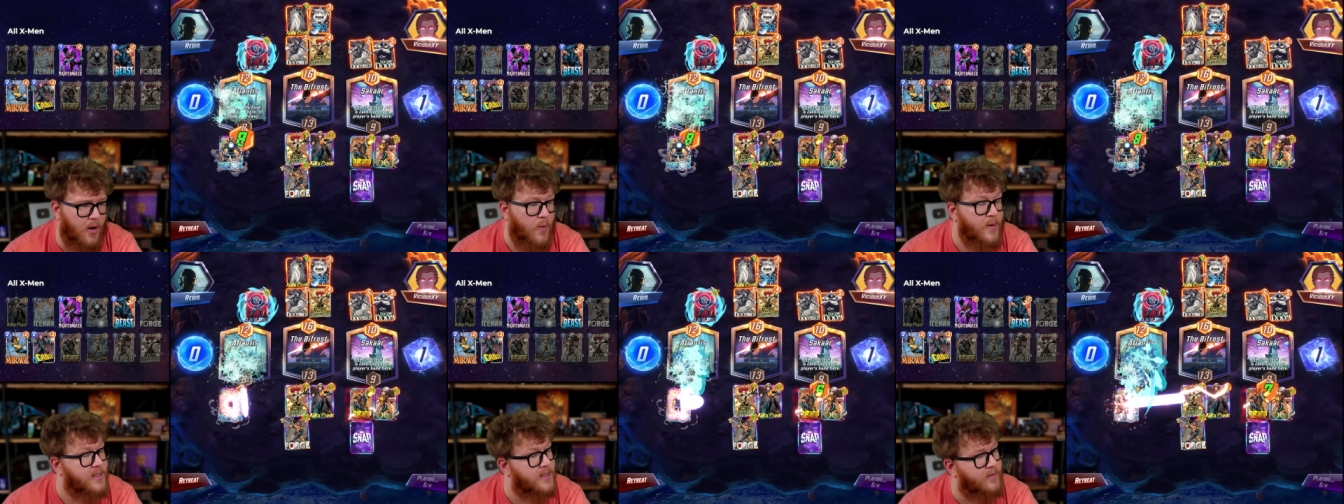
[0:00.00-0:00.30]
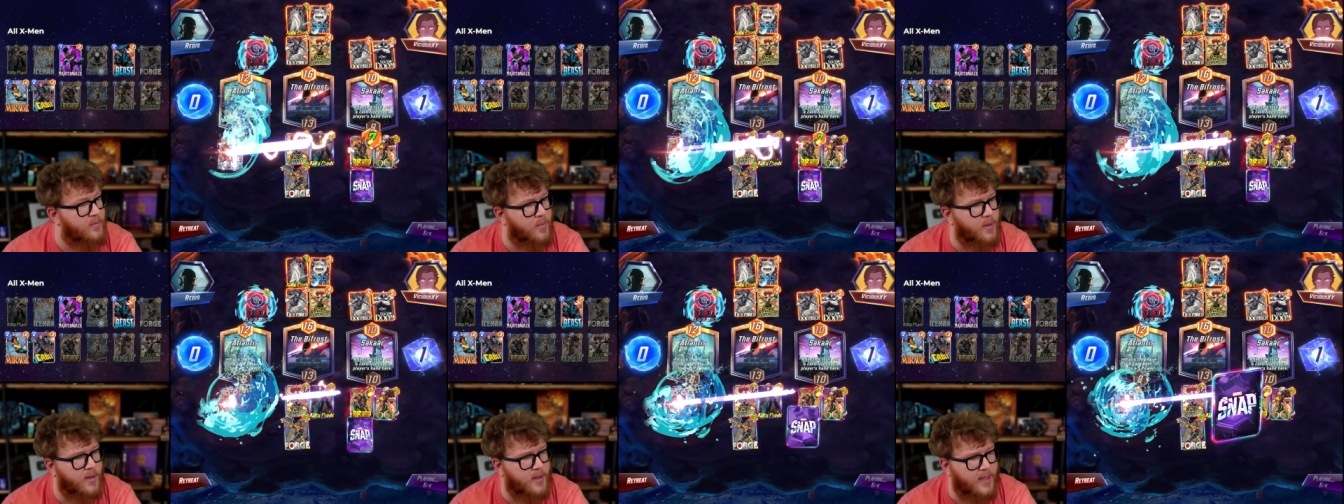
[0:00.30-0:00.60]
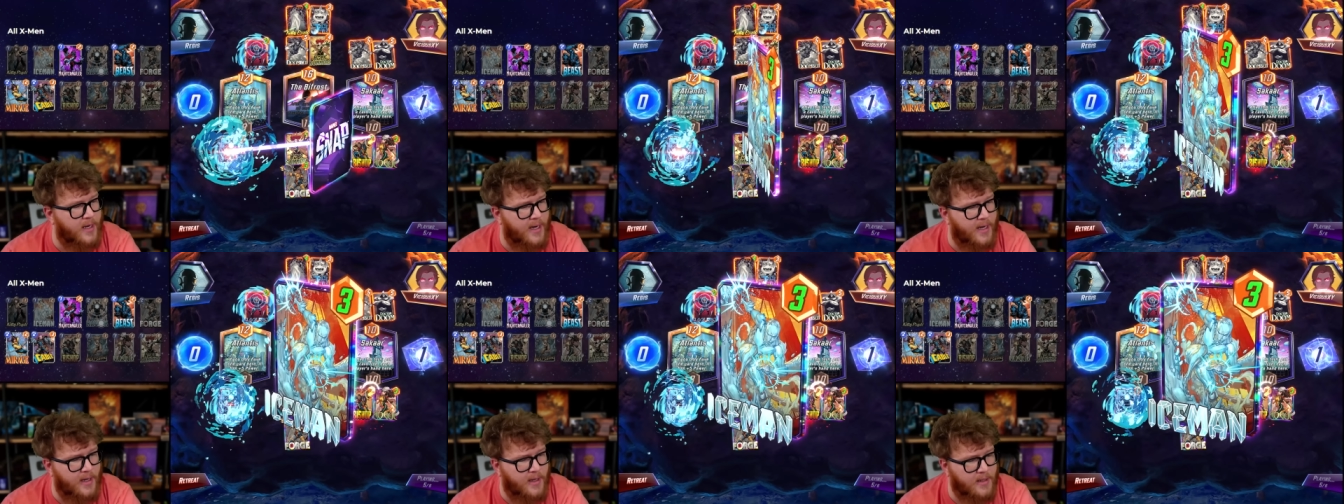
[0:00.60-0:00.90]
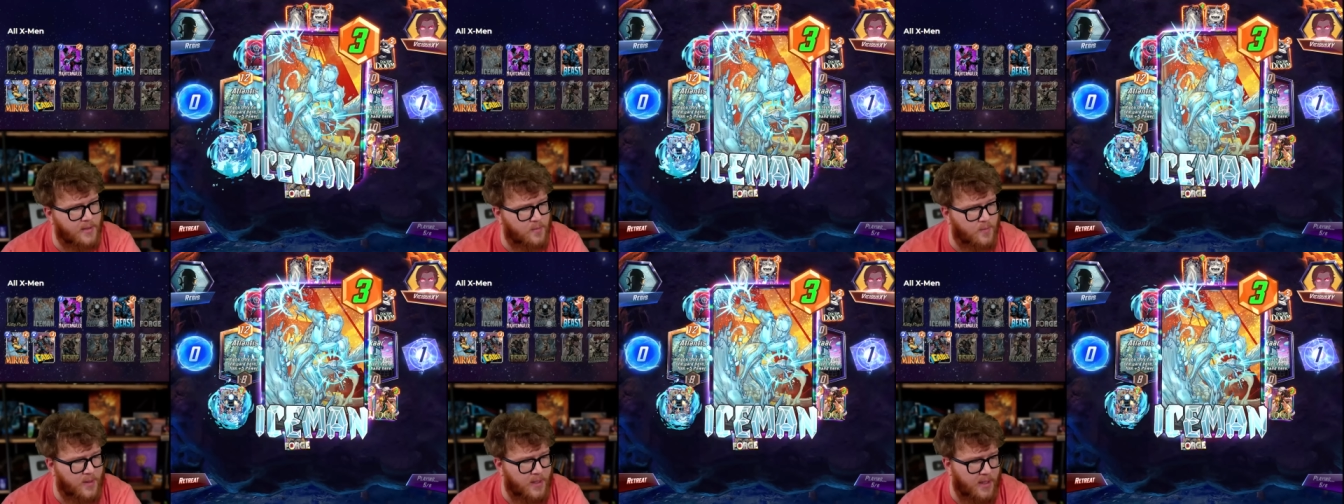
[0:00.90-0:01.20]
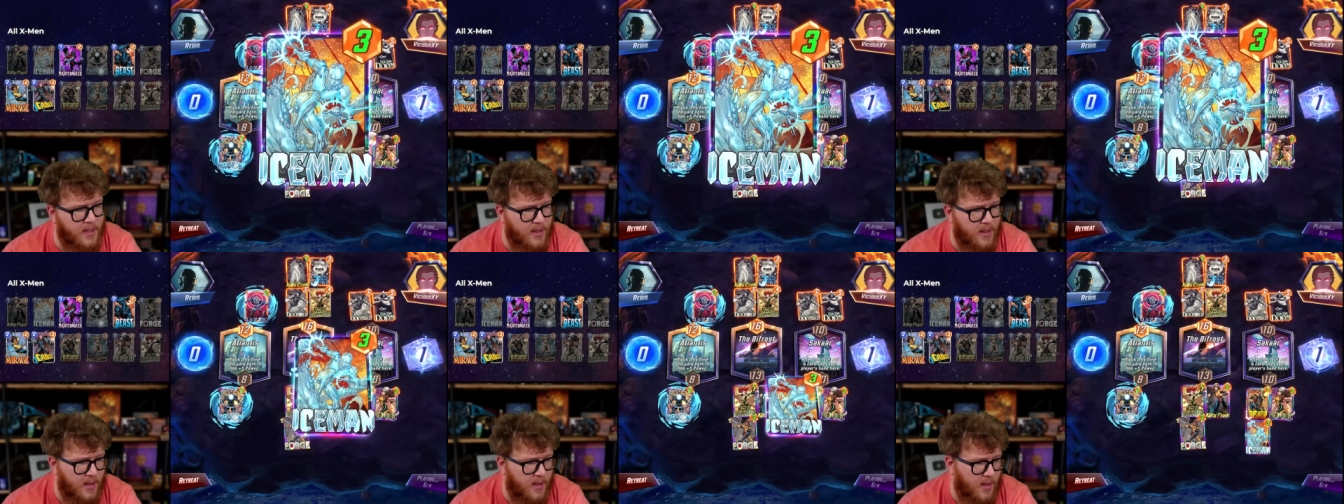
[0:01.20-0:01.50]
Oh, he's even bigger than 8 because
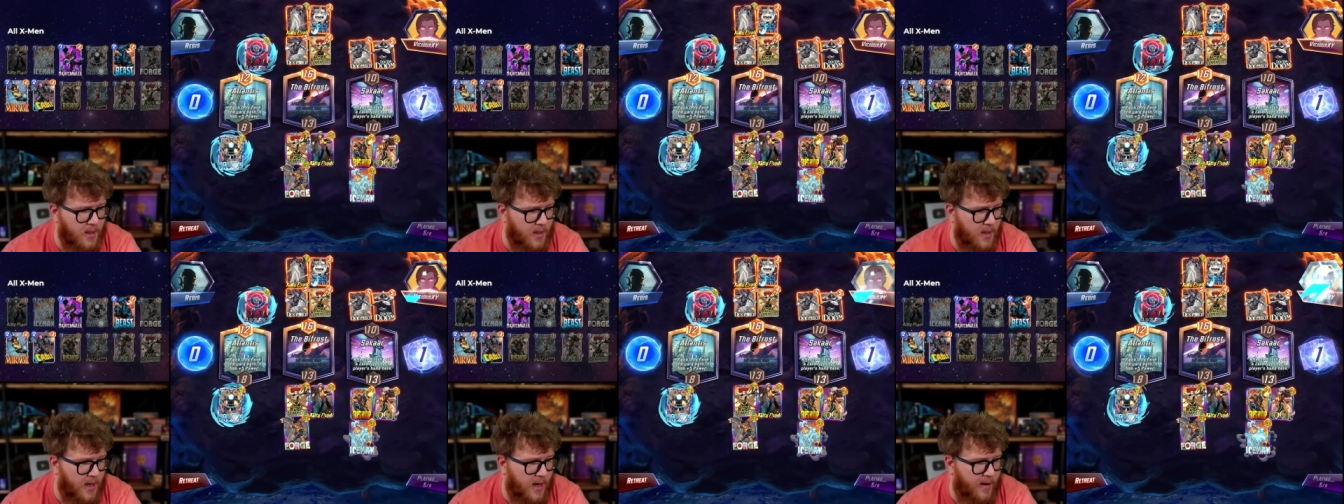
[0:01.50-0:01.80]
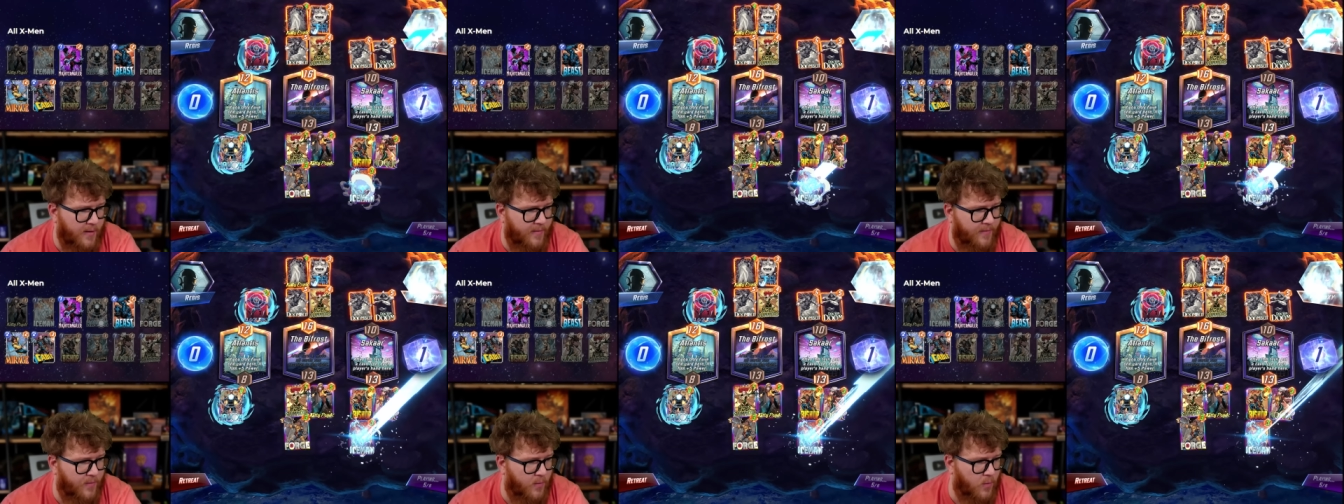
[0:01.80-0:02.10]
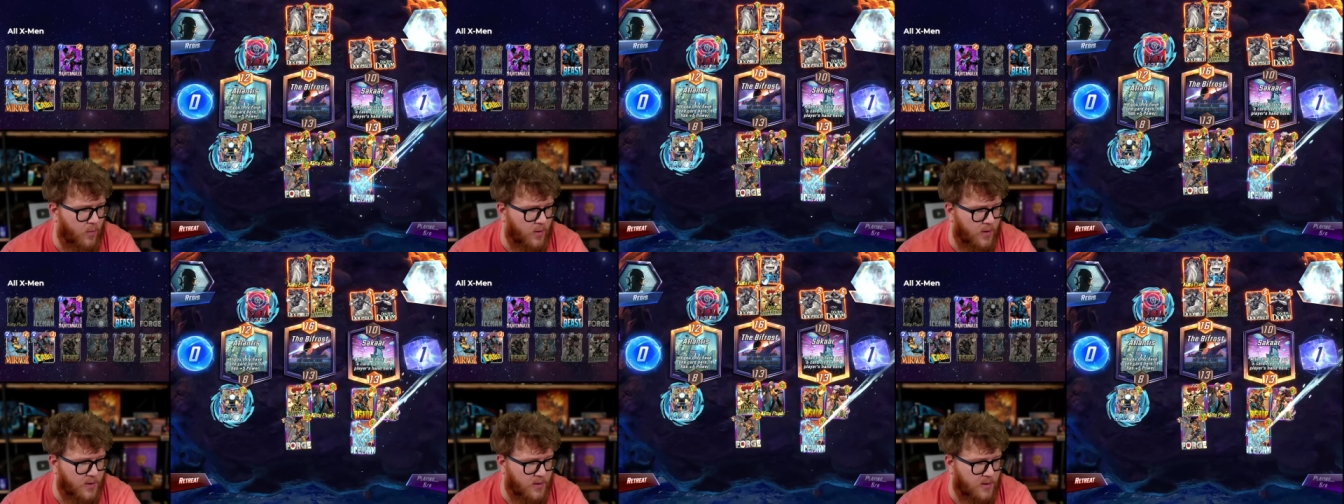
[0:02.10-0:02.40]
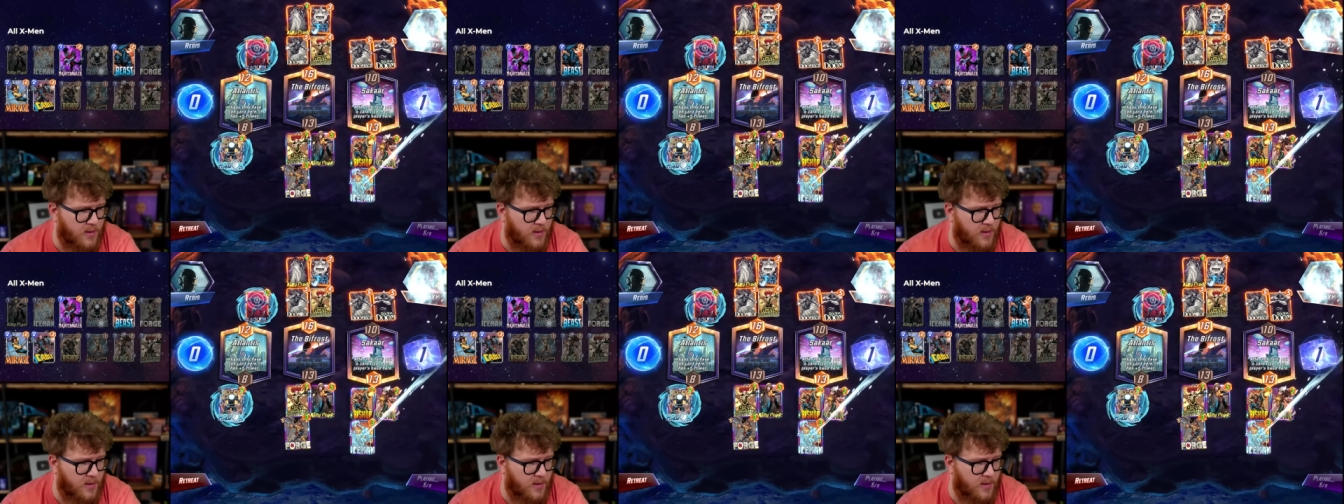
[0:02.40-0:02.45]
we have Forge.